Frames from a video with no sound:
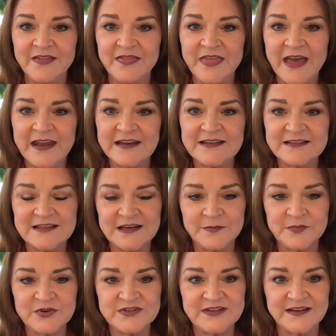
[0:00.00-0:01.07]
That is the
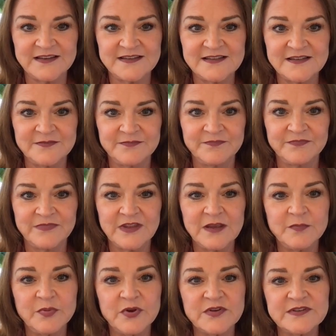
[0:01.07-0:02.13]
number 6.
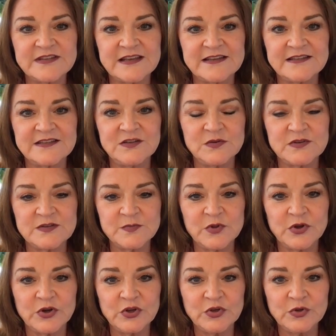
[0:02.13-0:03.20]
It pulls us to
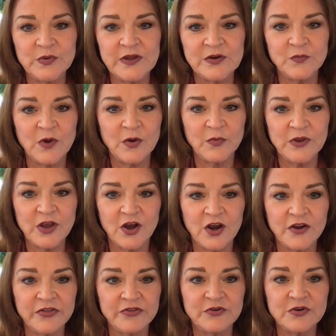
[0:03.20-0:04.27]
explore who and what we
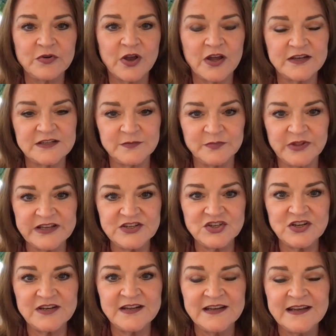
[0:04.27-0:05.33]
are through
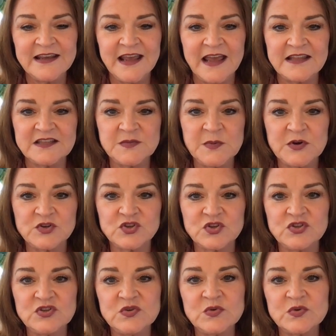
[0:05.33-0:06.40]
contemplation and spiritual
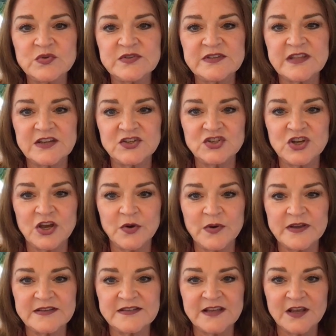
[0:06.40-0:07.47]
tools that show
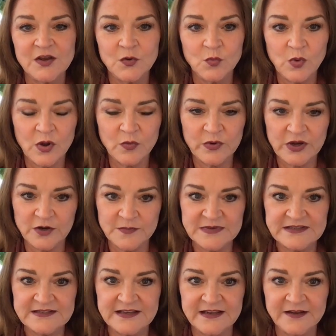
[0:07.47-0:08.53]
us what we are
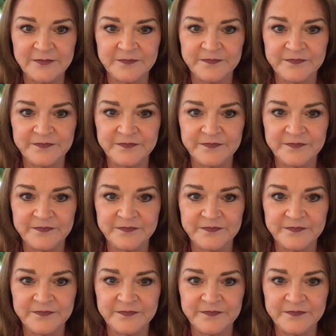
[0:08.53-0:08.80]
missing.